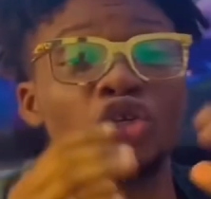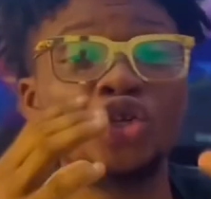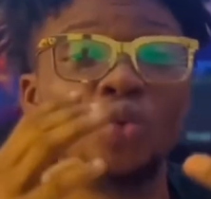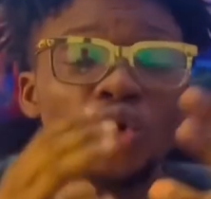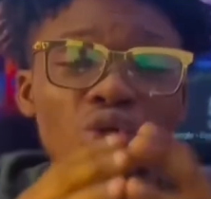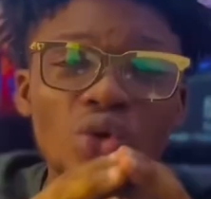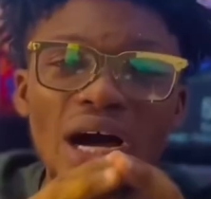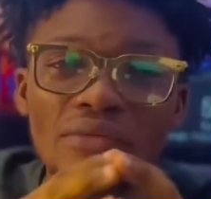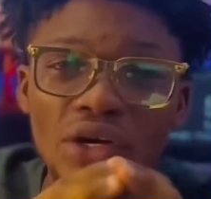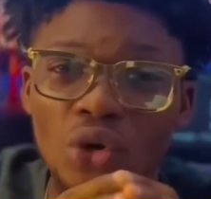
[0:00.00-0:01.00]
you want to
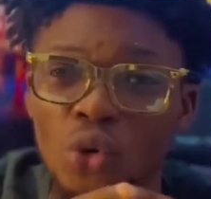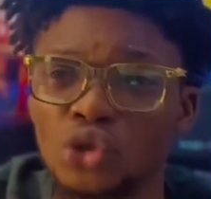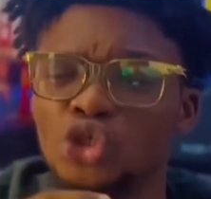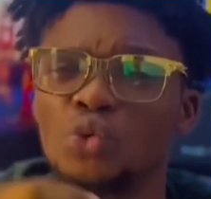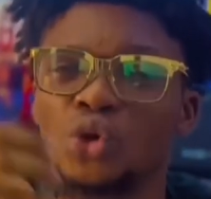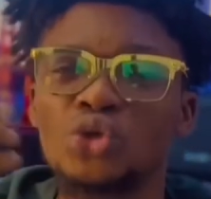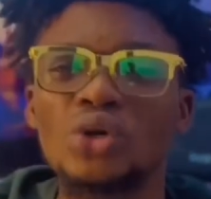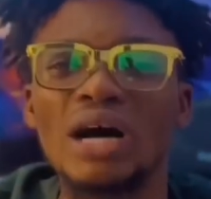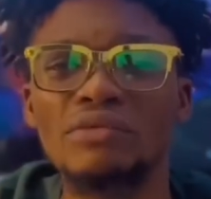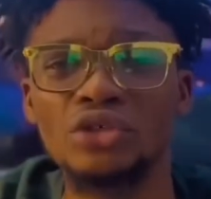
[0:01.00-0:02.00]
have a coach, you want to
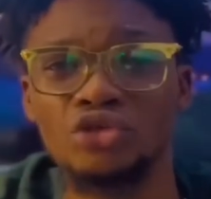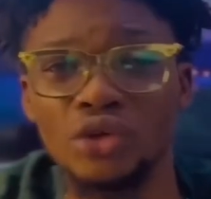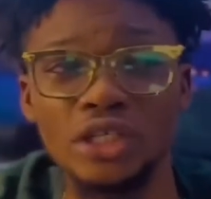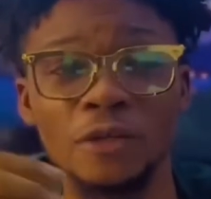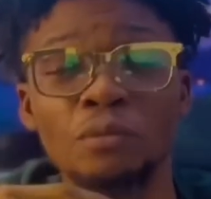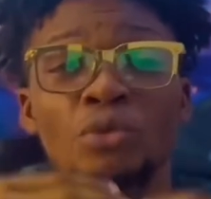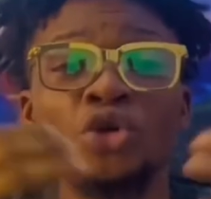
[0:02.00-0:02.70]
have a training,